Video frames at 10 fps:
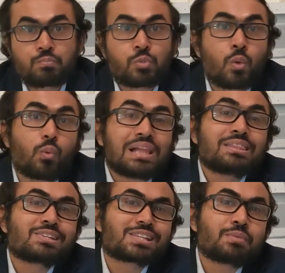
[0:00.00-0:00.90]
While the
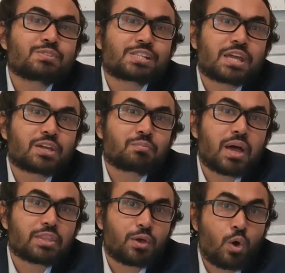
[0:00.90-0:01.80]
steps taken by the
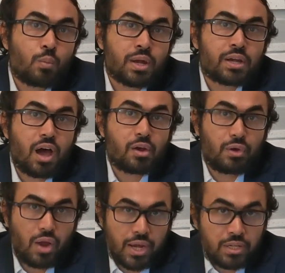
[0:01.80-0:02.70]
government are
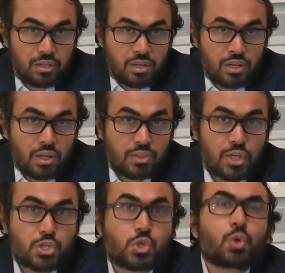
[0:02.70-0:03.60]
right, they
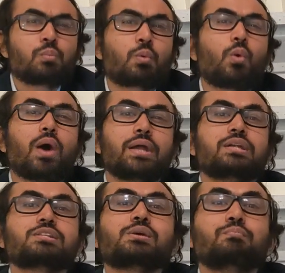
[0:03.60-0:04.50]
should provide
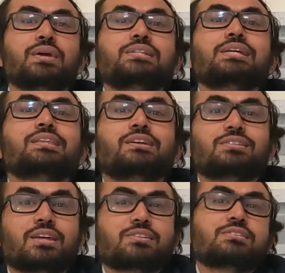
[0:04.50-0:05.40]
some basic things
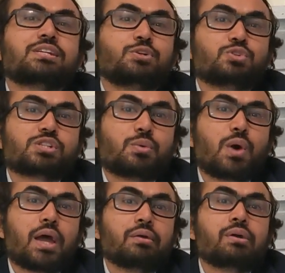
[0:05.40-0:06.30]
necessary to survive:
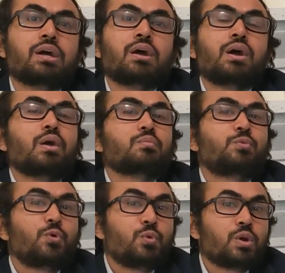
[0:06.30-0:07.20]

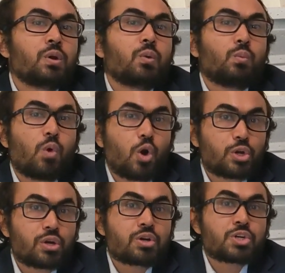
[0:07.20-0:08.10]
food, water,
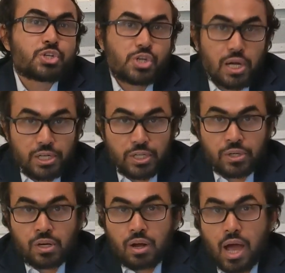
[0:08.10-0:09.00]
shelter,
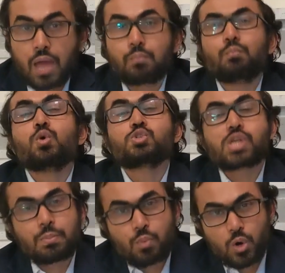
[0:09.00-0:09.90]
and most
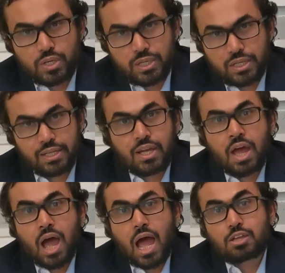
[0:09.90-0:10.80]
importantly,
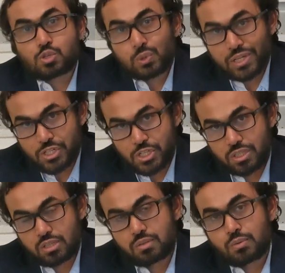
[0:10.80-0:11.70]
isolation
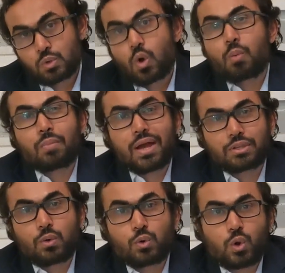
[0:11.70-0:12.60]
to combat the
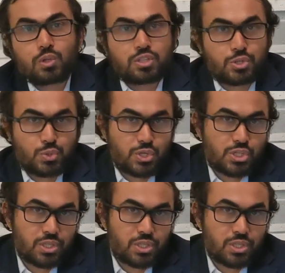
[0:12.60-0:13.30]
overall situation.